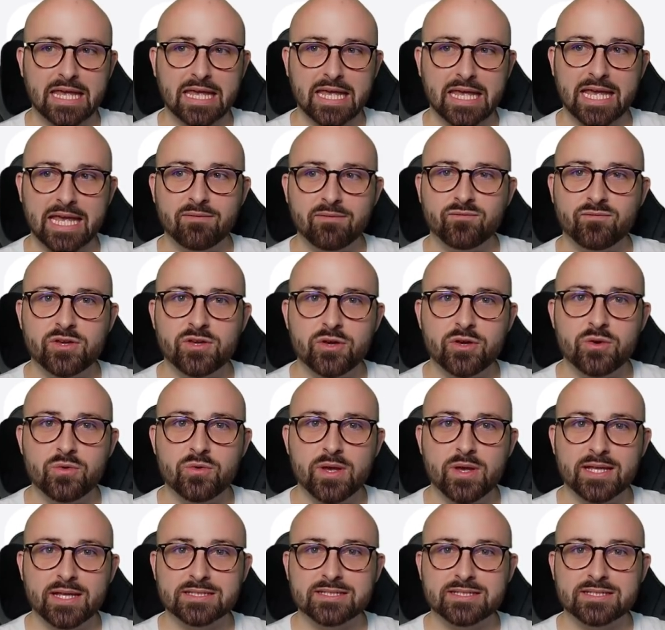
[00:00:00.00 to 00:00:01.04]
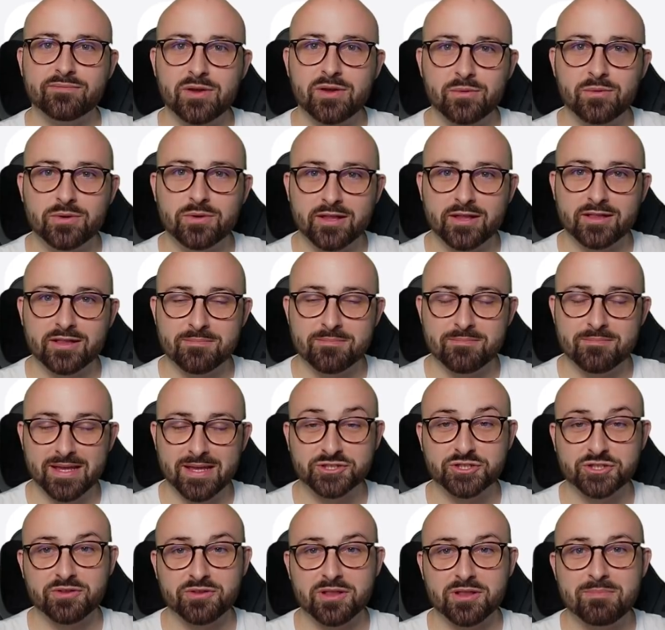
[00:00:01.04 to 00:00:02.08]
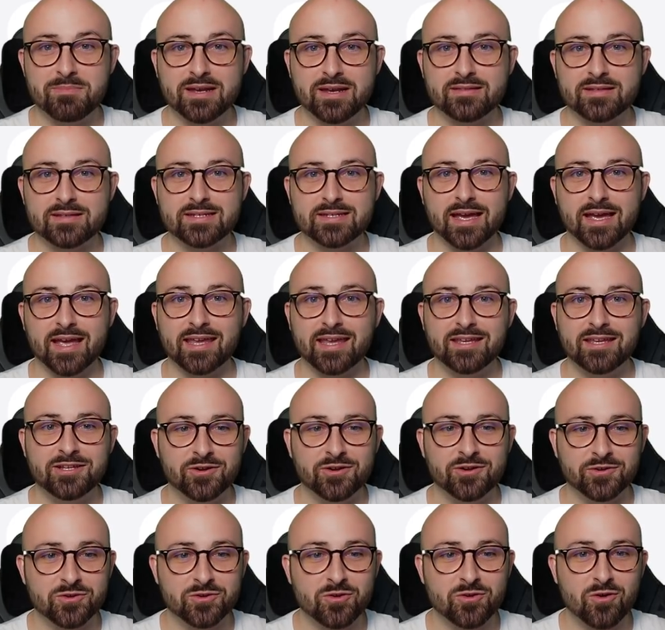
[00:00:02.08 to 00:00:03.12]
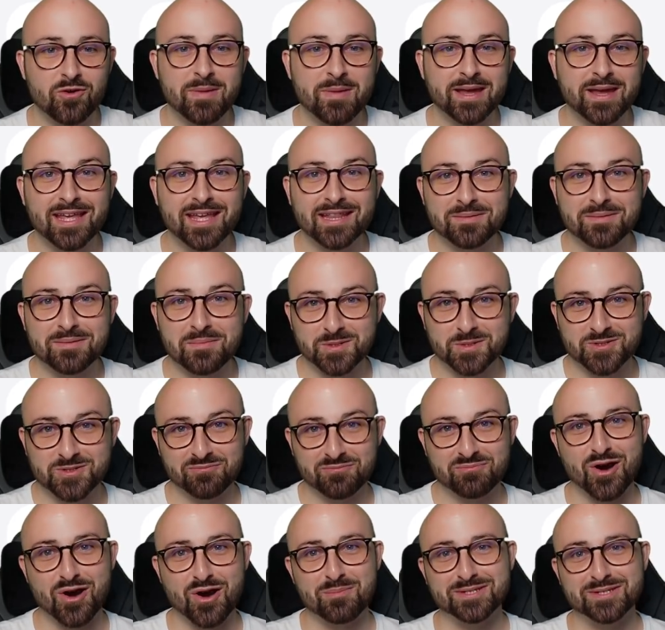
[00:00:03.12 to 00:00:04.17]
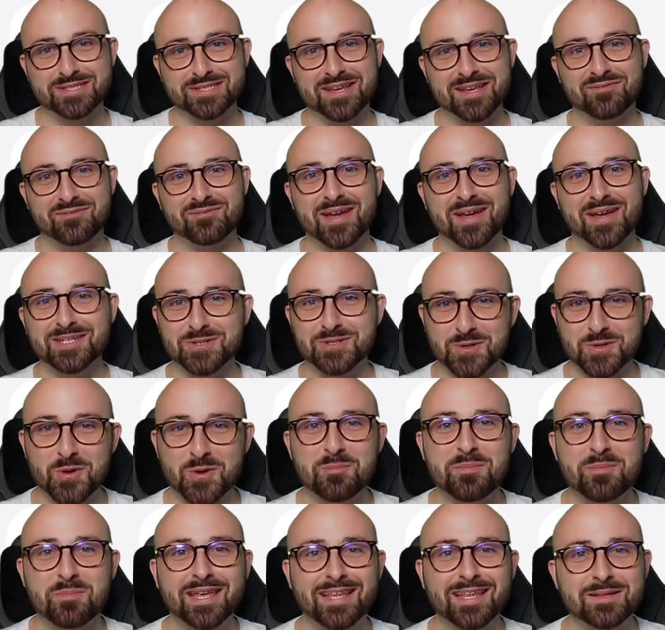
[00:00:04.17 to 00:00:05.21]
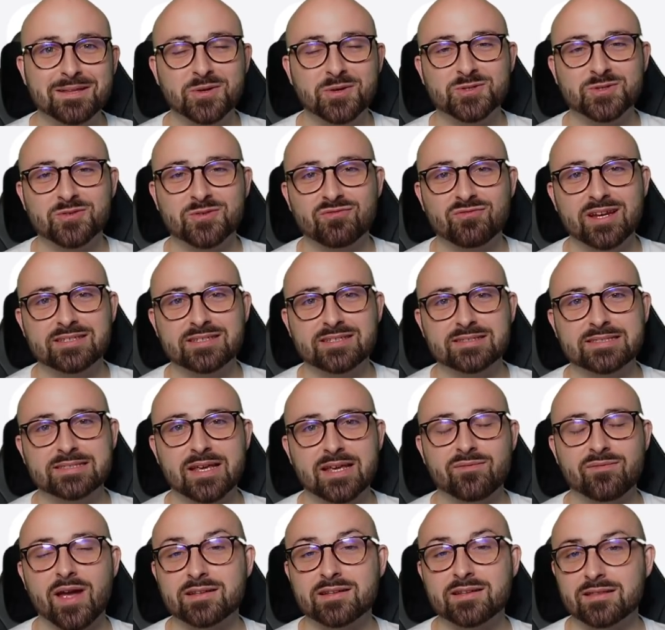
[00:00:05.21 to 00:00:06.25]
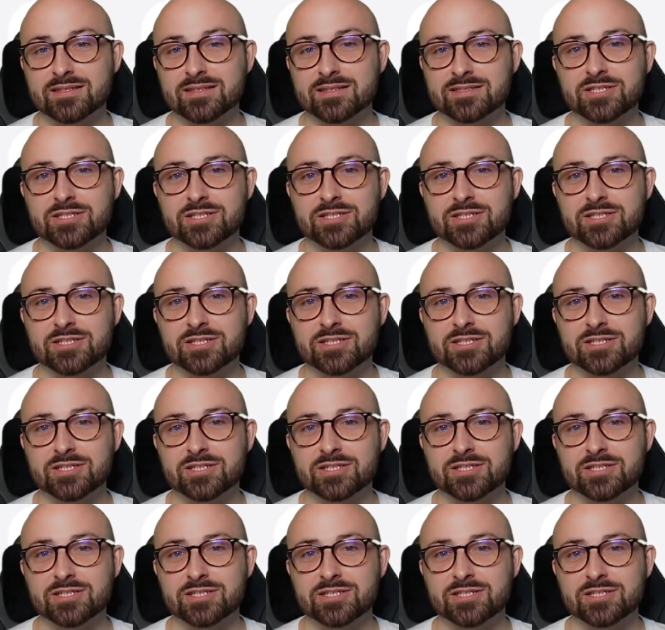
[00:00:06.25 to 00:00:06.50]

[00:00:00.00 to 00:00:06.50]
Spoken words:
If you interview during the middle of the day, you're not making the most of primacy effect, you're not making the most of recency effect, and there's a